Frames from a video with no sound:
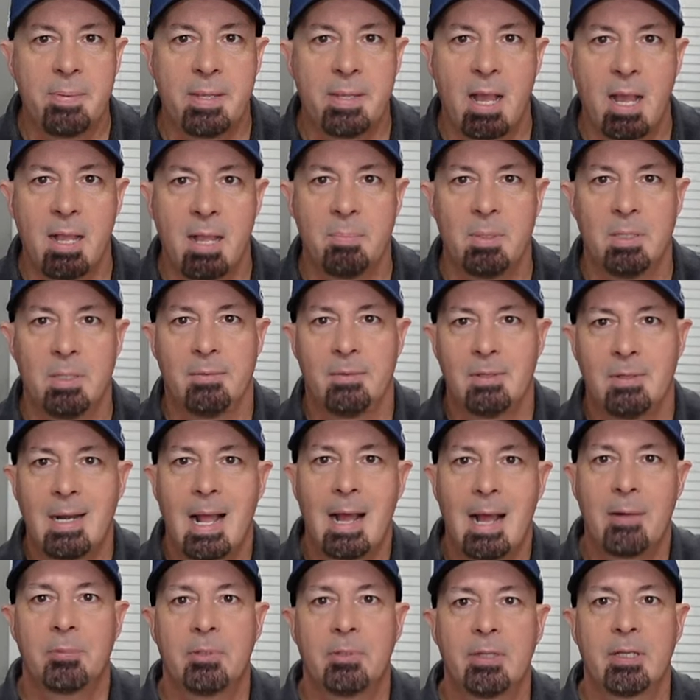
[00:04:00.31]
API, but they're
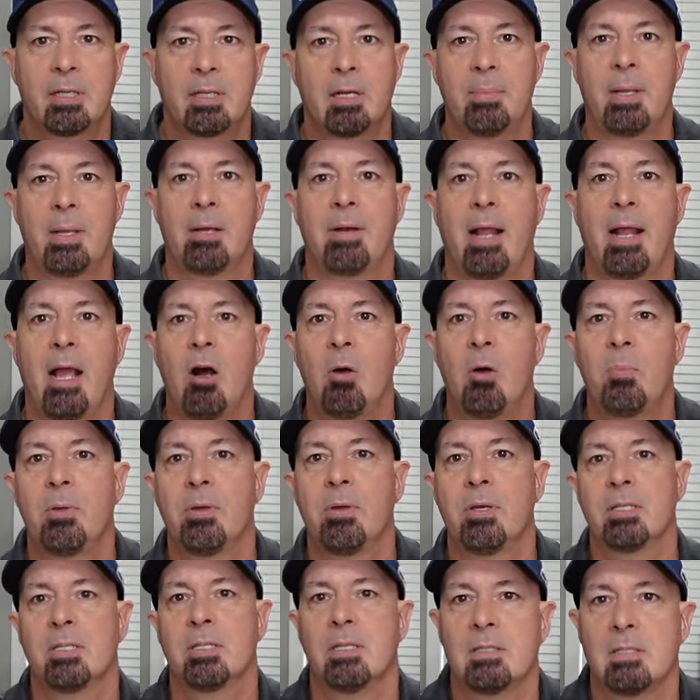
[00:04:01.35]
not really going to be able to help
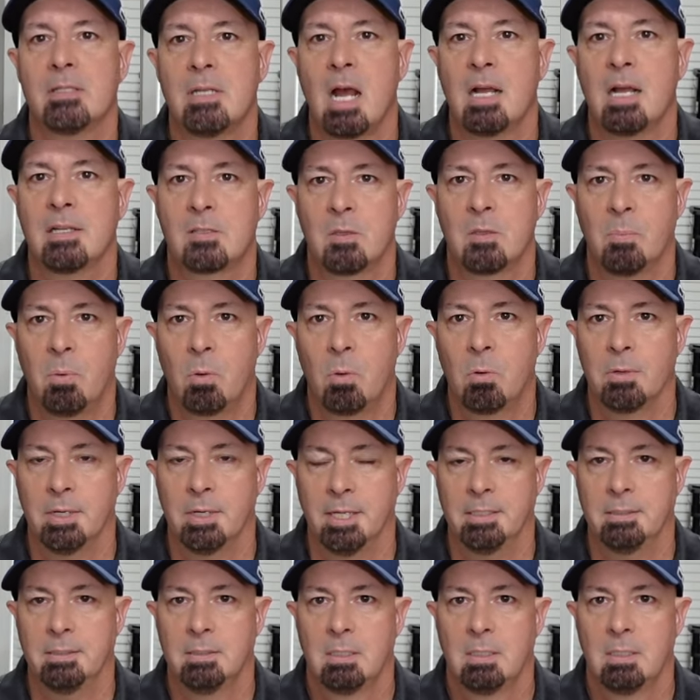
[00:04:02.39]
you because it's not
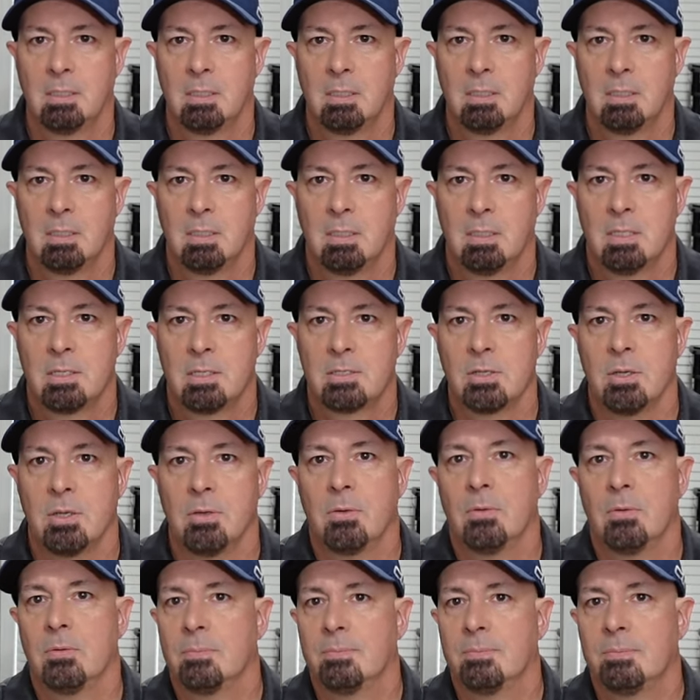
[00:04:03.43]
supported.
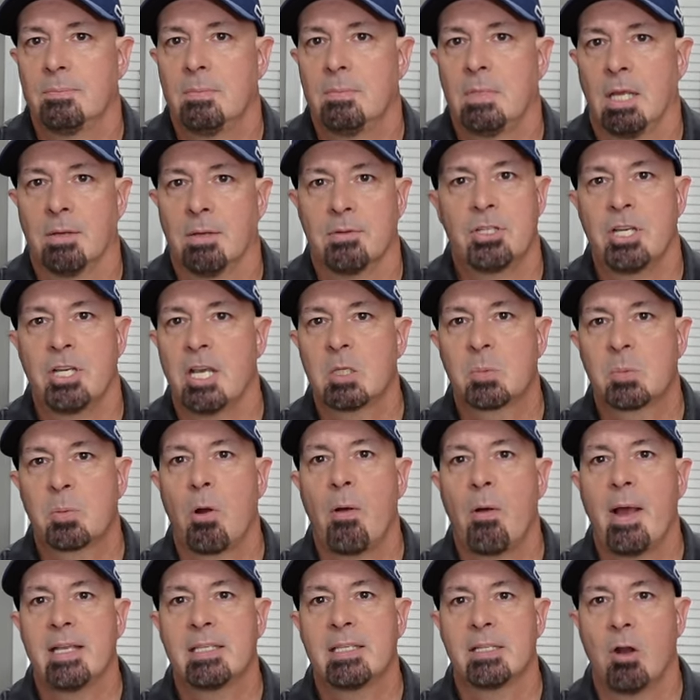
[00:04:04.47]
So, you know, GS
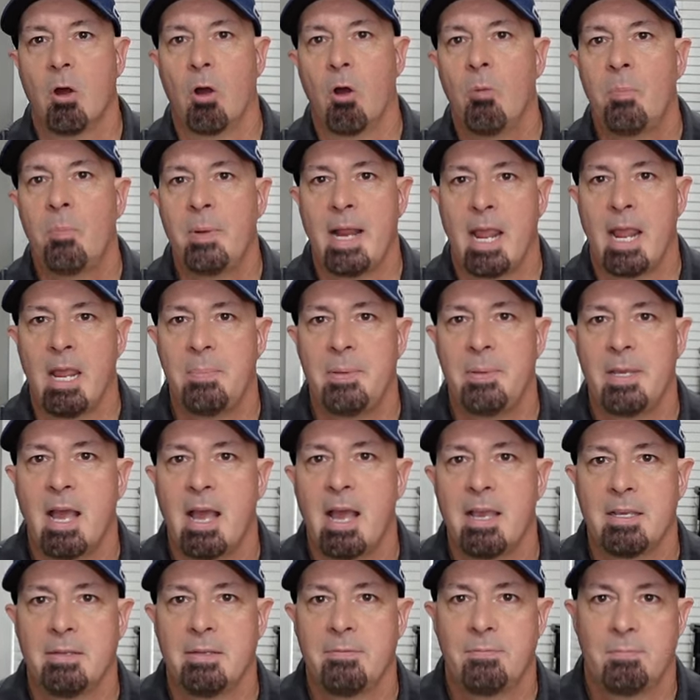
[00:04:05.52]
Pro has an open
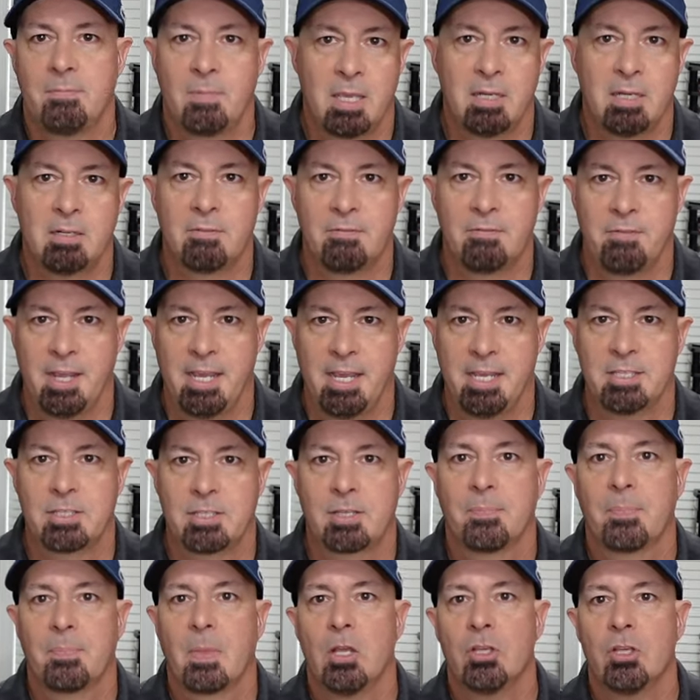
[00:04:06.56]
API
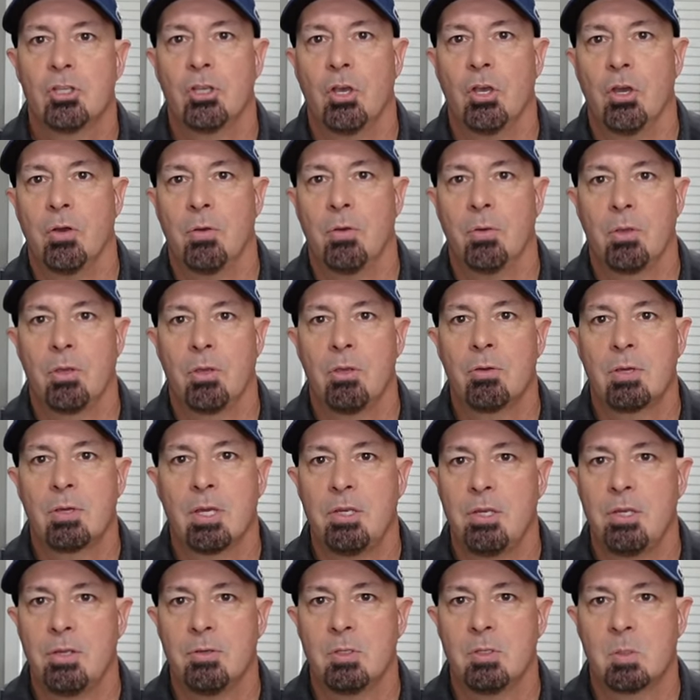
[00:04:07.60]
interface, so you
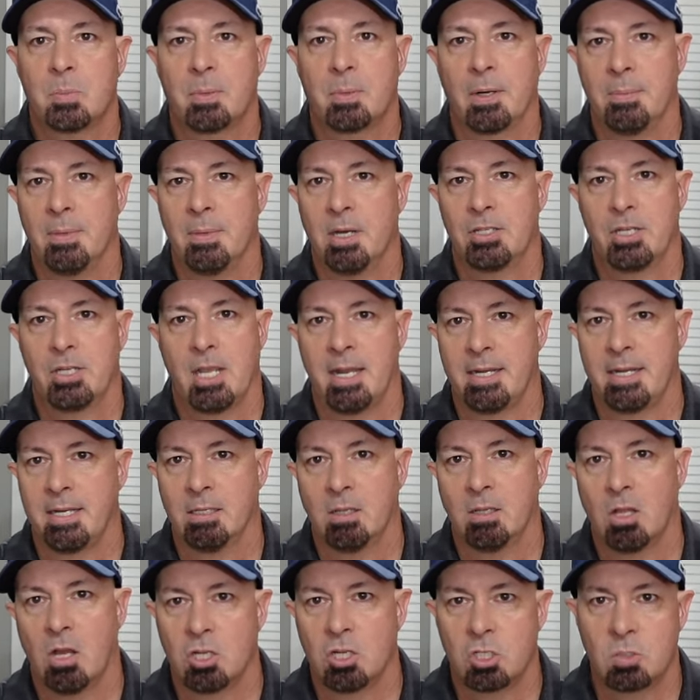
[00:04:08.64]
can use pretty much
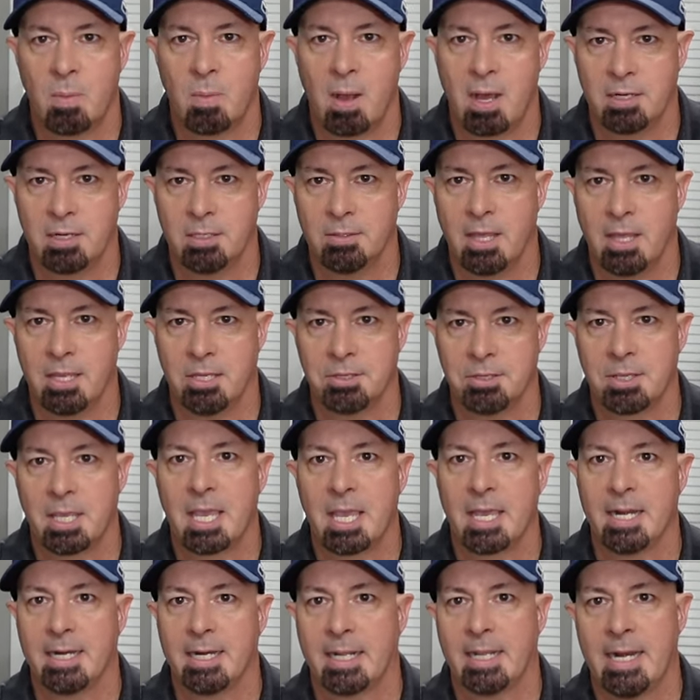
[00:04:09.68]
any launch monitor that you
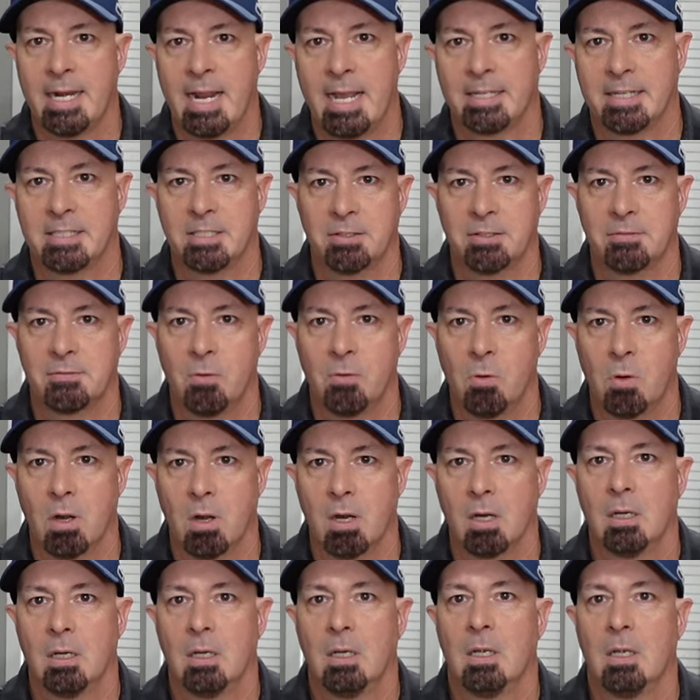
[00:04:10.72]
get a connector
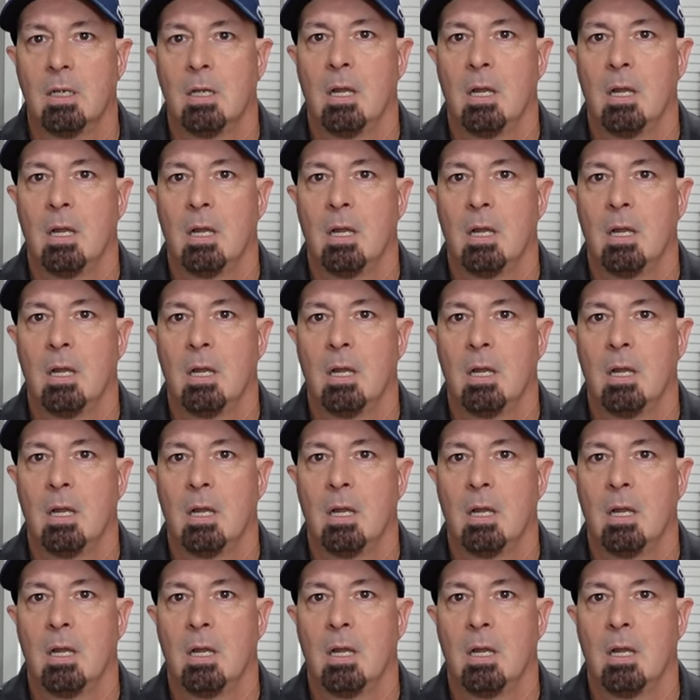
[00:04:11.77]
for